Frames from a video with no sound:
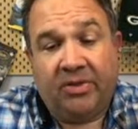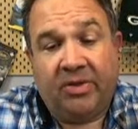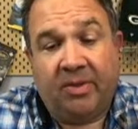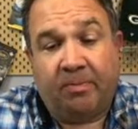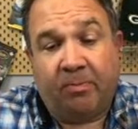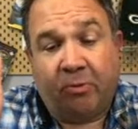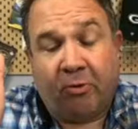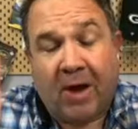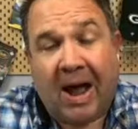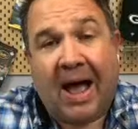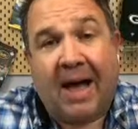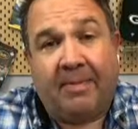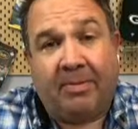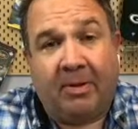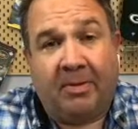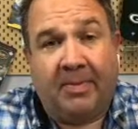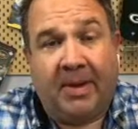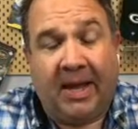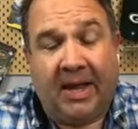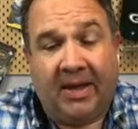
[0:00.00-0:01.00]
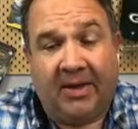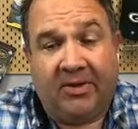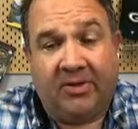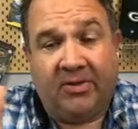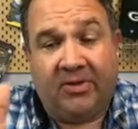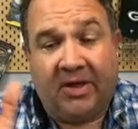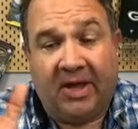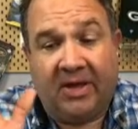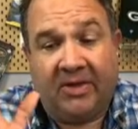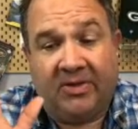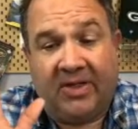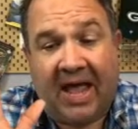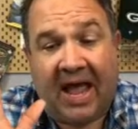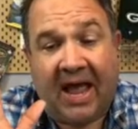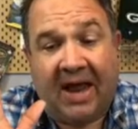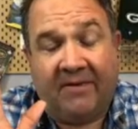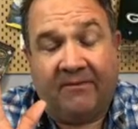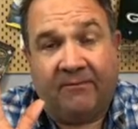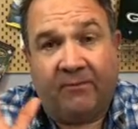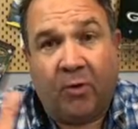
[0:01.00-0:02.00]
problem is
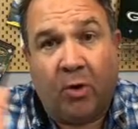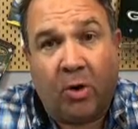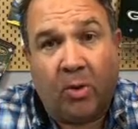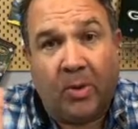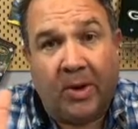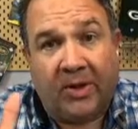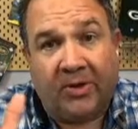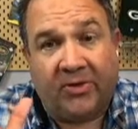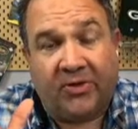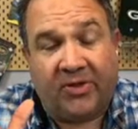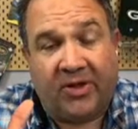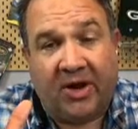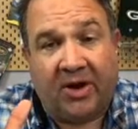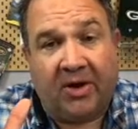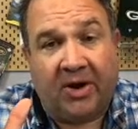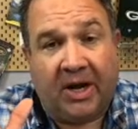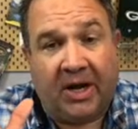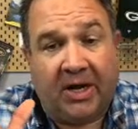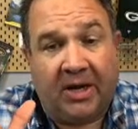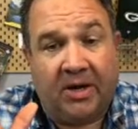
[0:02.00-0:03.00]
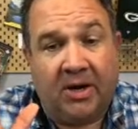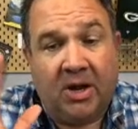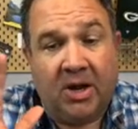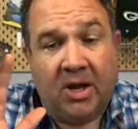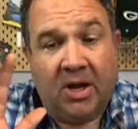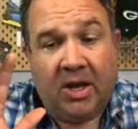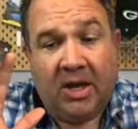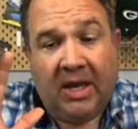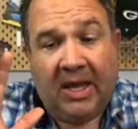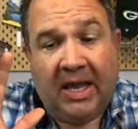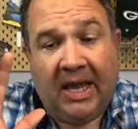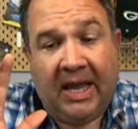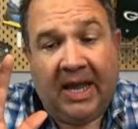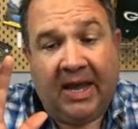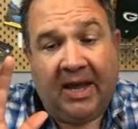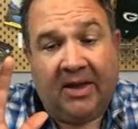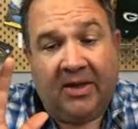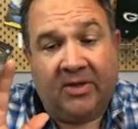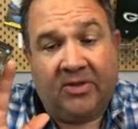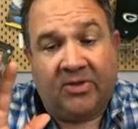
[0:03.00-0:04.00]
that four-wheel steering
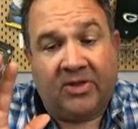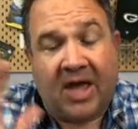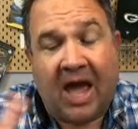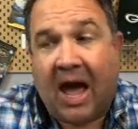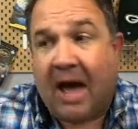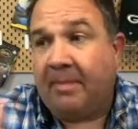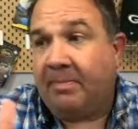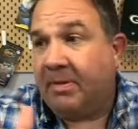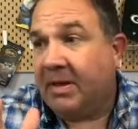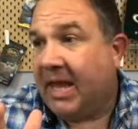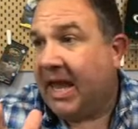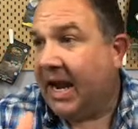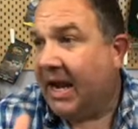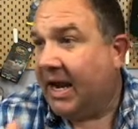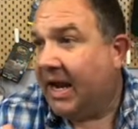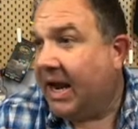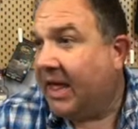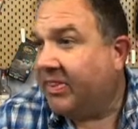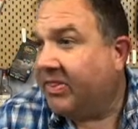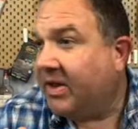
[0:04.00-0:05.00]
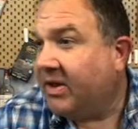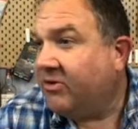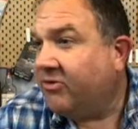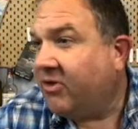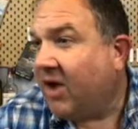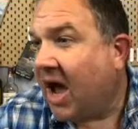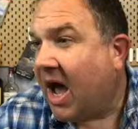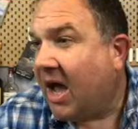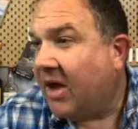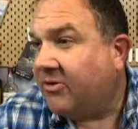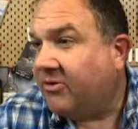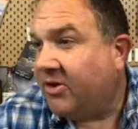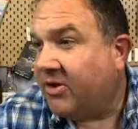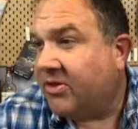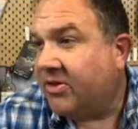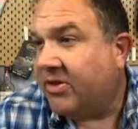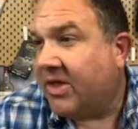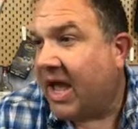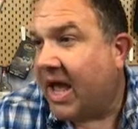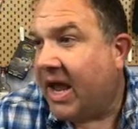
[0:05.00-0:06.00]
is complicated. I think John
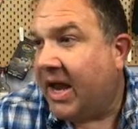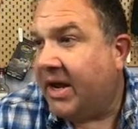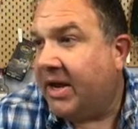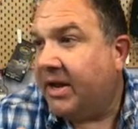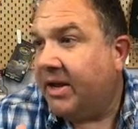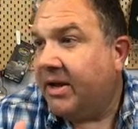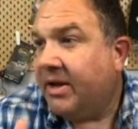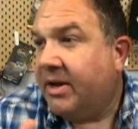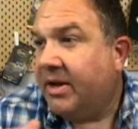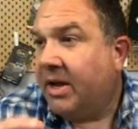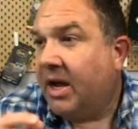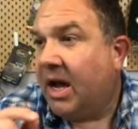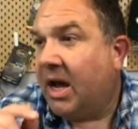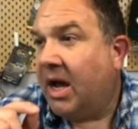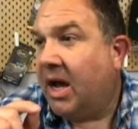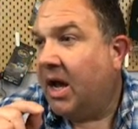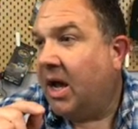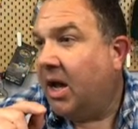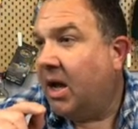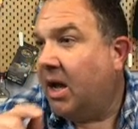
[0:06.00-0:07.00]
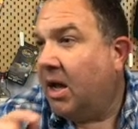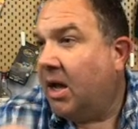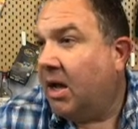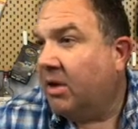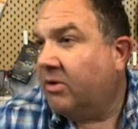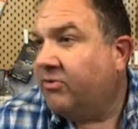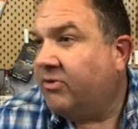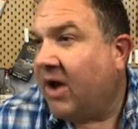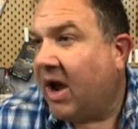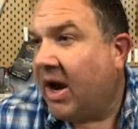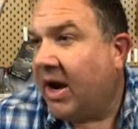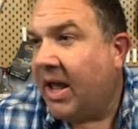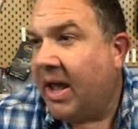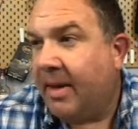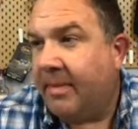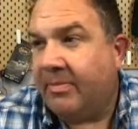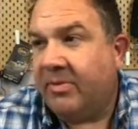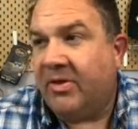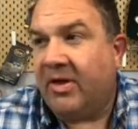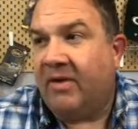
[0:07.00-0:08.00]
just said, John
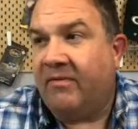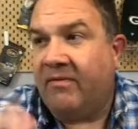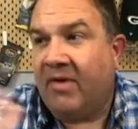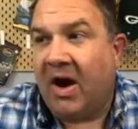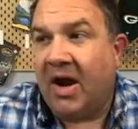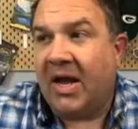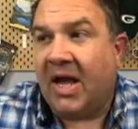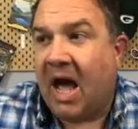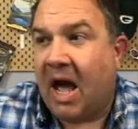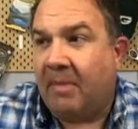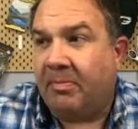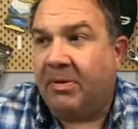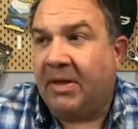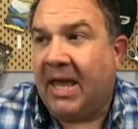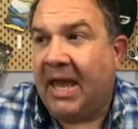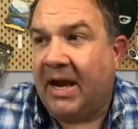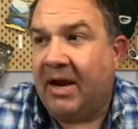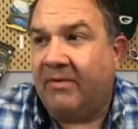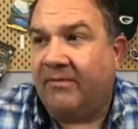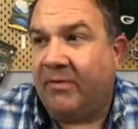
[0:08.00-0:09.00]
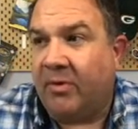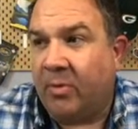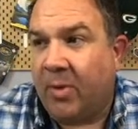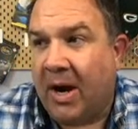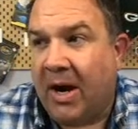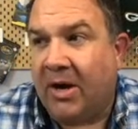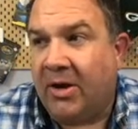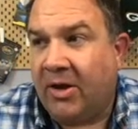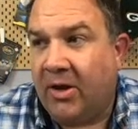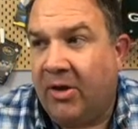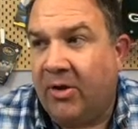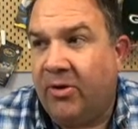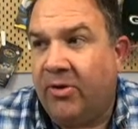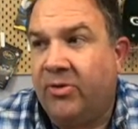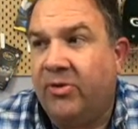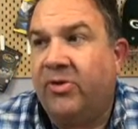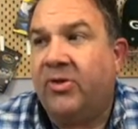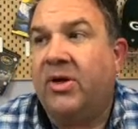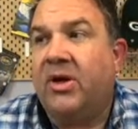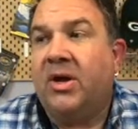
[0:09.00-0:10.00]
M said, very complicated for rare
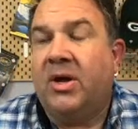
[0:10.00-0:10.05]
use.